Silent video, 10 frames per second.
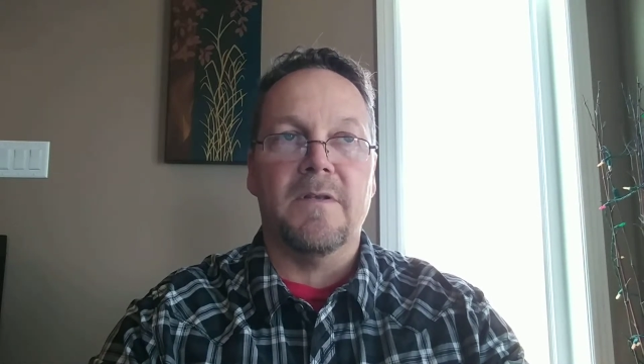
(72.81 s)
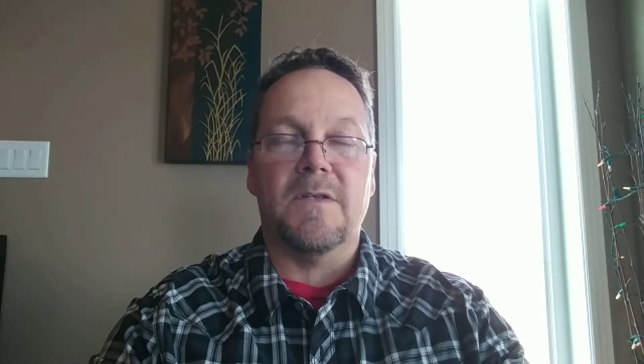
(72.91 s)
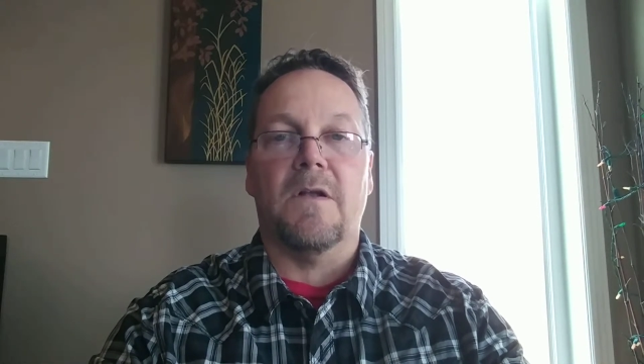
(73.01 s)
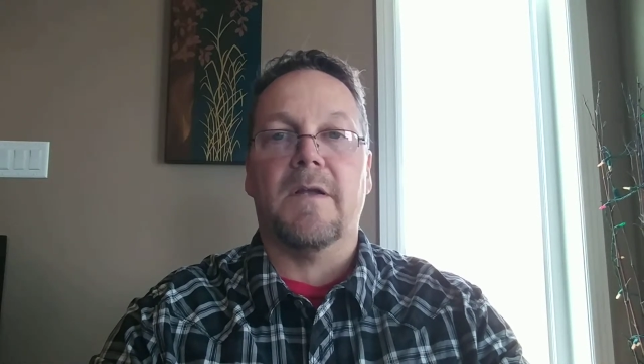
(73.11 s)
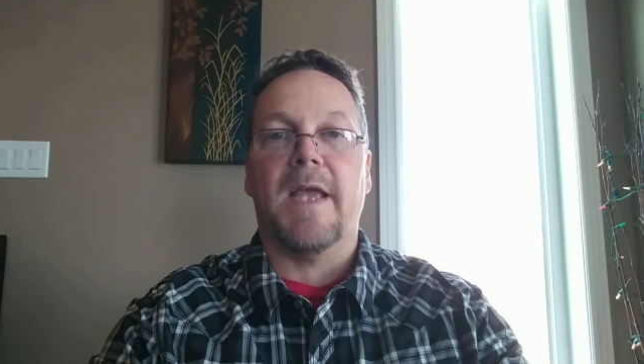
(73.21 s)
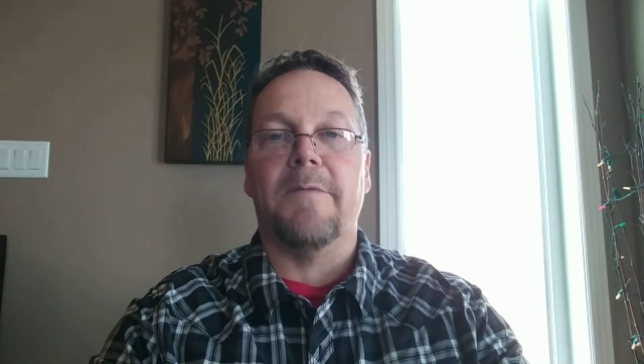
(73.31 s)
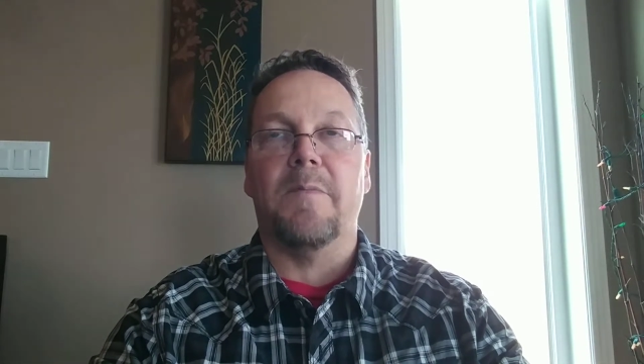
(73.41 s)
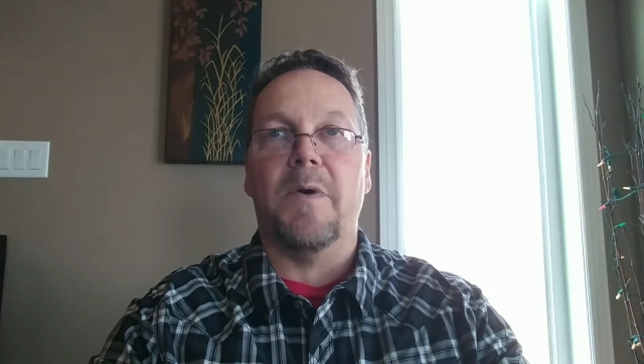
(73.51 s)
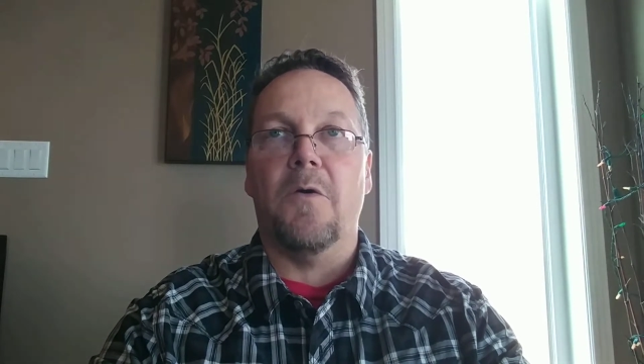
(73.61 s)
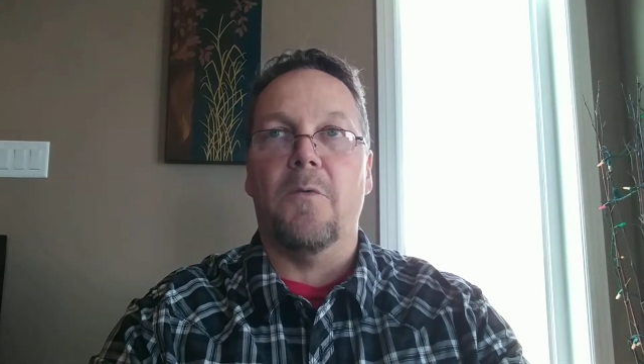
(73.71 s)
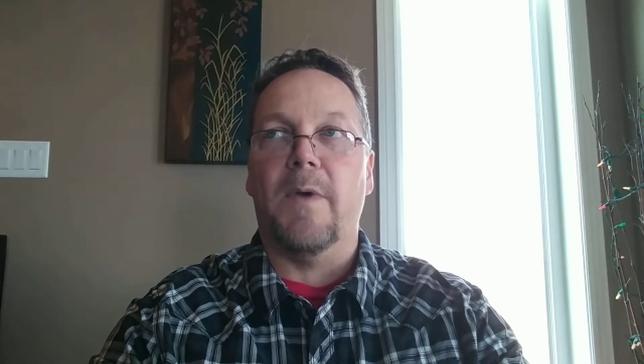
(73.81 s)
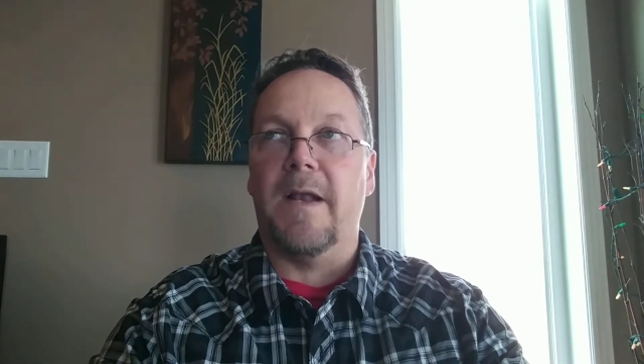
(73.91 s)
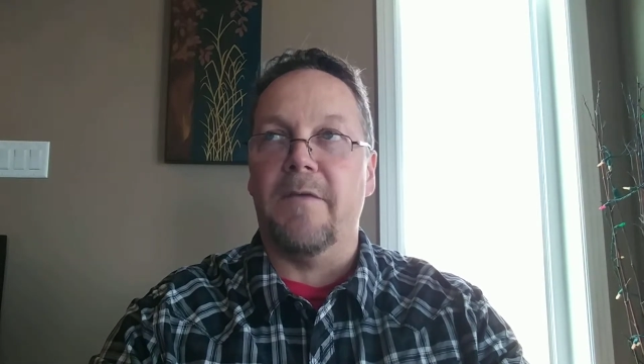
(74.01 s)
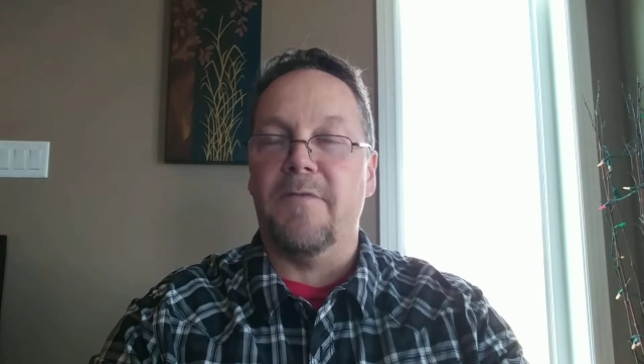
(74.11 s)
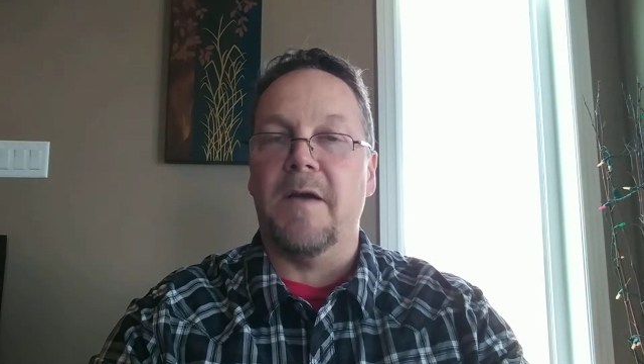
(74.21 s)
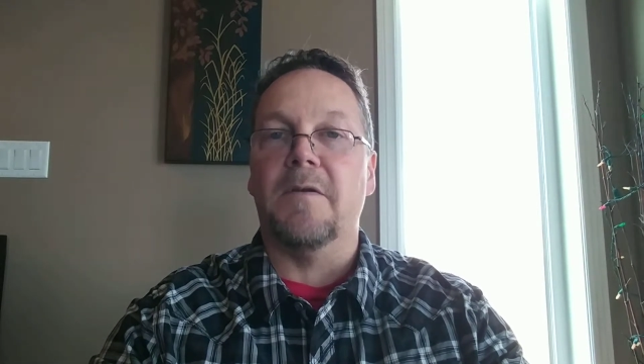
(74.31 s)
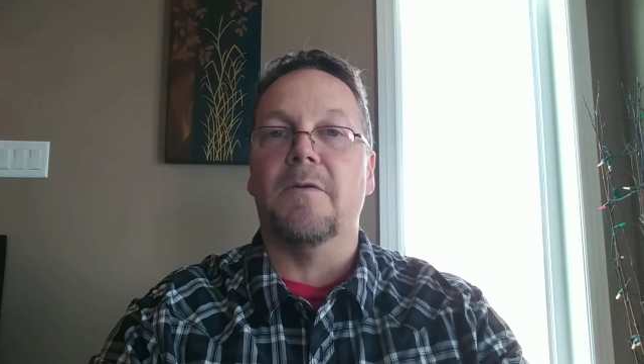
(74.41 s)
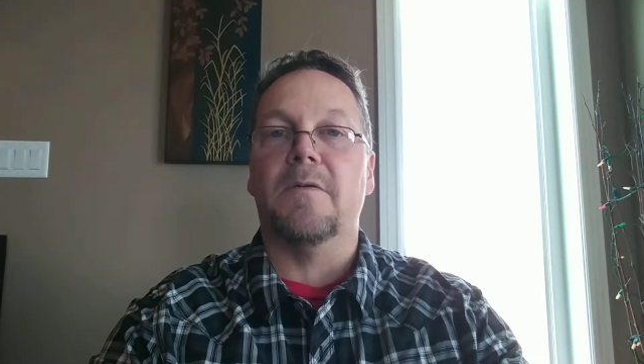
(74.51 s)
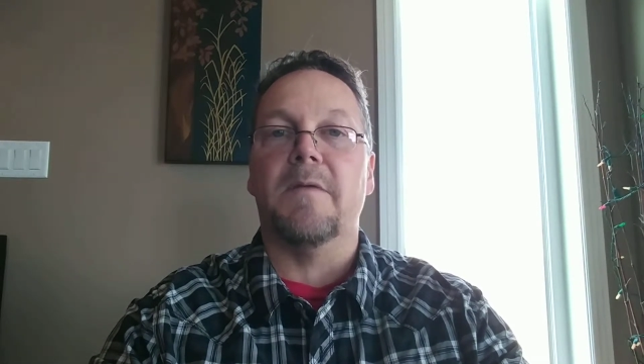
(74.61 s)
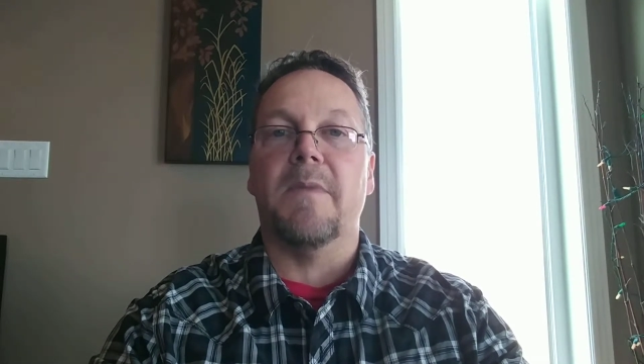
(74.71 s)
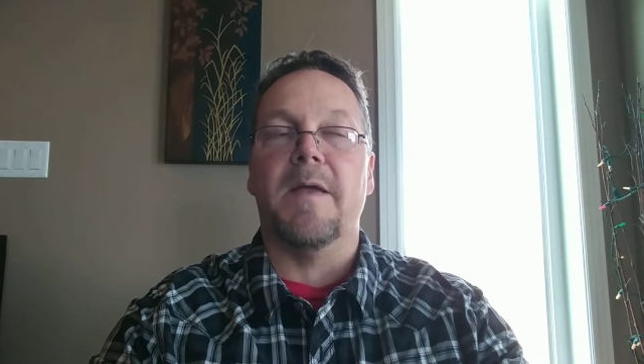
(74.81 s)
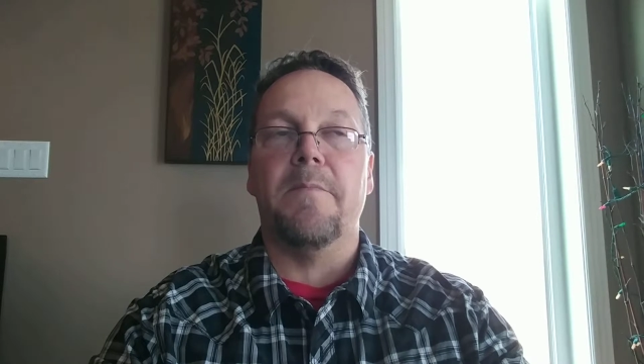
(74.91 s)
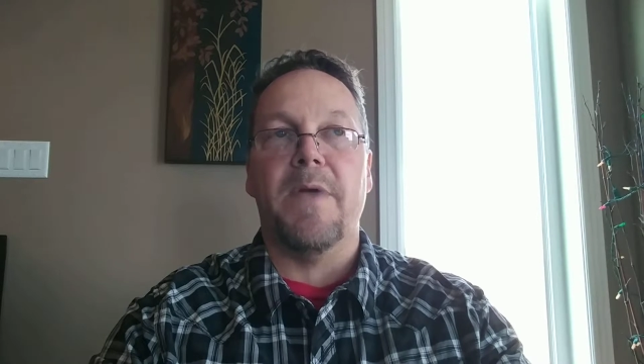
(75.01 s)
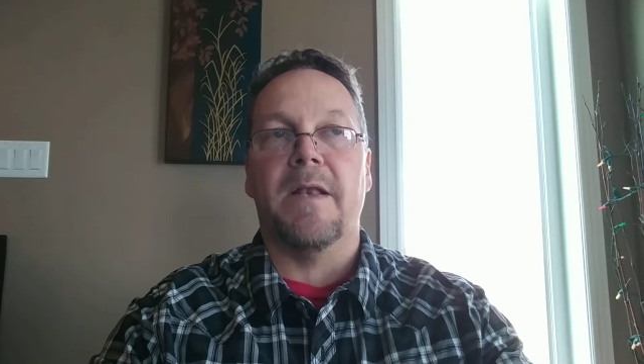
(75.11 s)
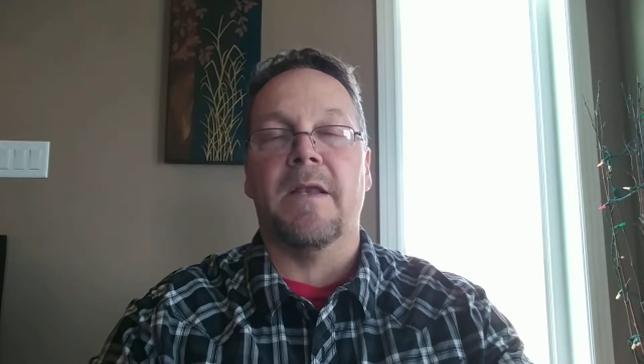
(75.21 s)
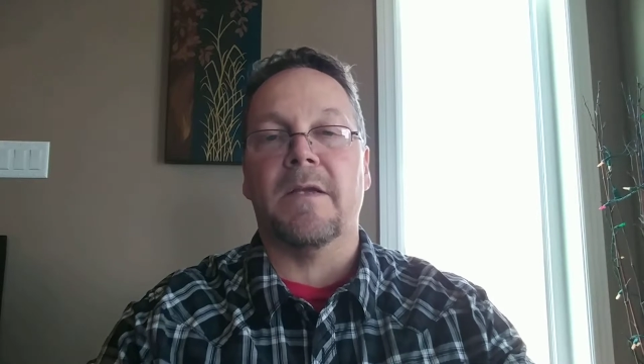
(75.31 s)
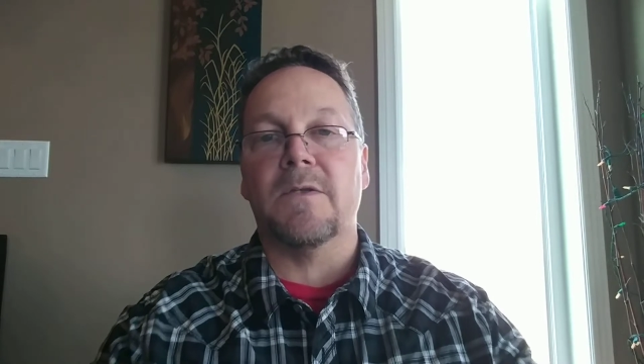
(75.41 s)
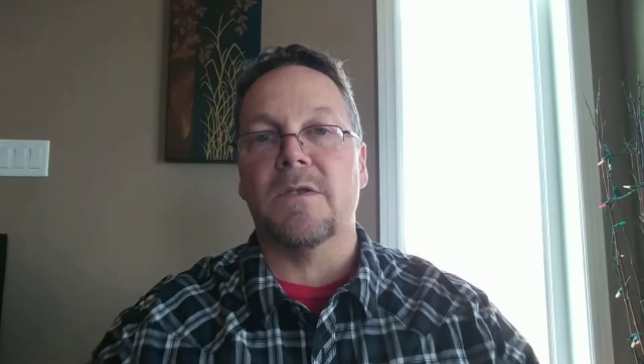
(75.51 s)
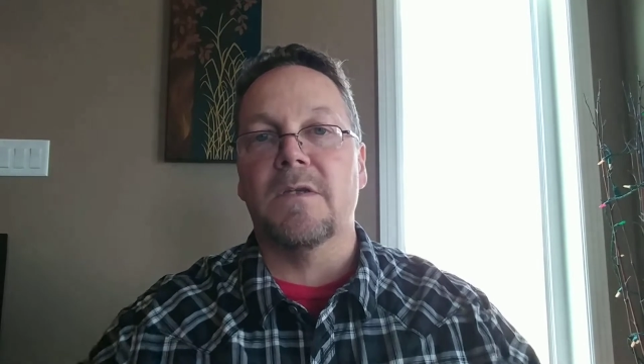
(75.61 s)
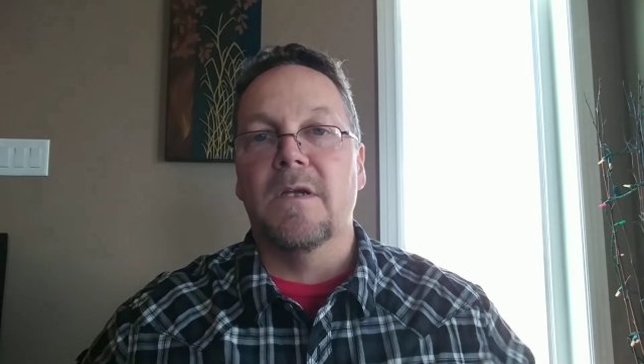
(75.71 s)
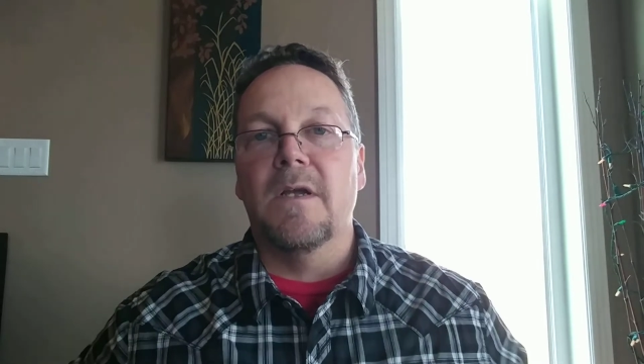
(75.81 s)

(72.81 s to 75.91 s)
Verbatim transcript: This all came about when I found out that my appendix,